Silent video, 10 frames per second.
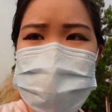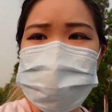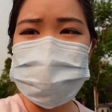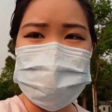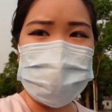
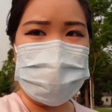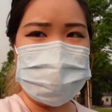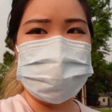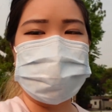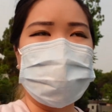these
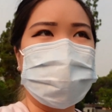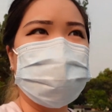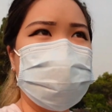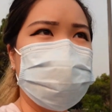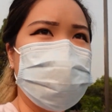blades like
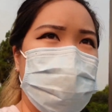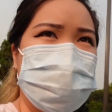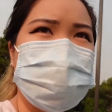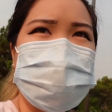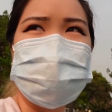
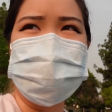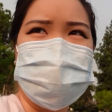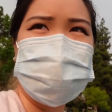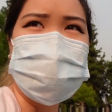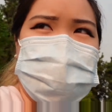probably a
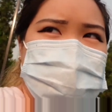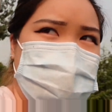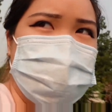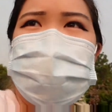year ago sometime